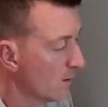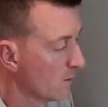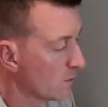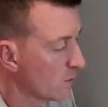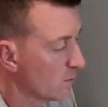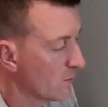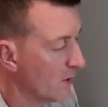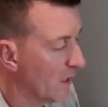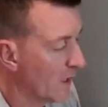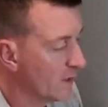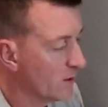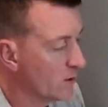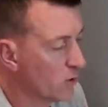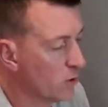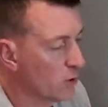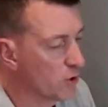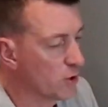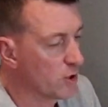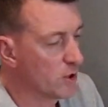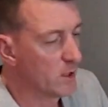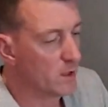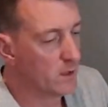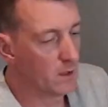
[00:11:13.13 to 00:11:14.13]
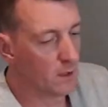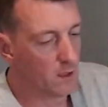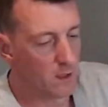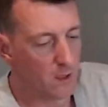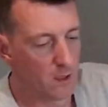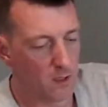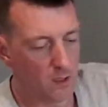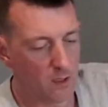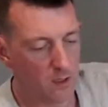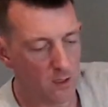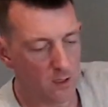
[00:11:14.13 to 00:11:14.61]
Some nice cushioning,
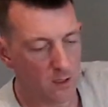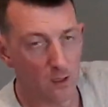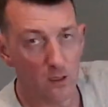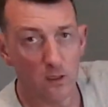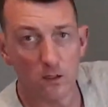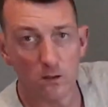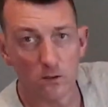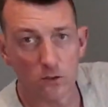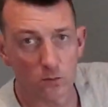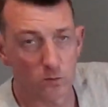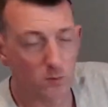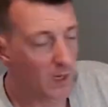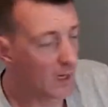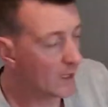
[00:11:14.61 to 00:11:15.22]
some